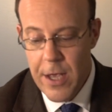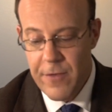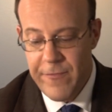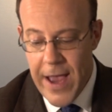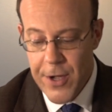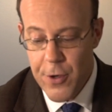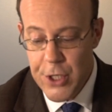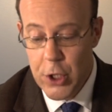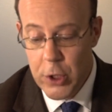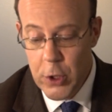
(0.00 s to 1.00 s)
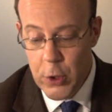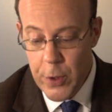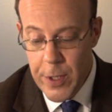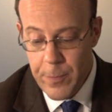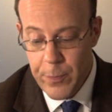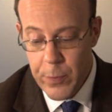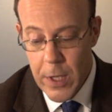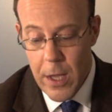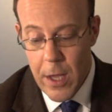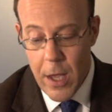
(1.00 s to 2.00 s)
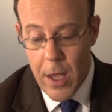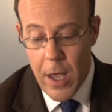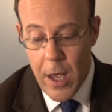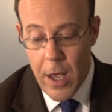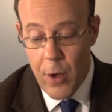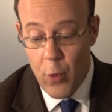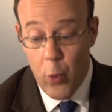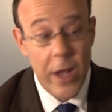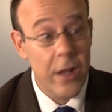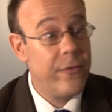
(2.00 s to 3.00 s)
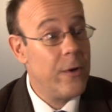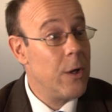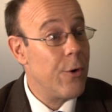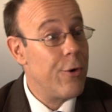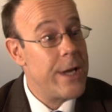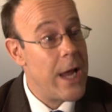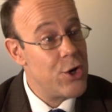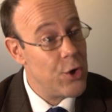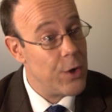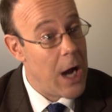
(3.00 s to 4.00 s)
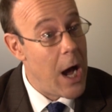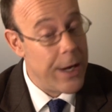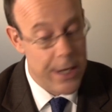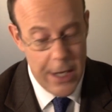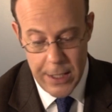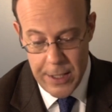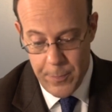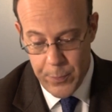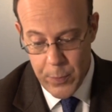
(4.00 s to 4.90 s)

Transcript: The factors include willful or intentional conduct,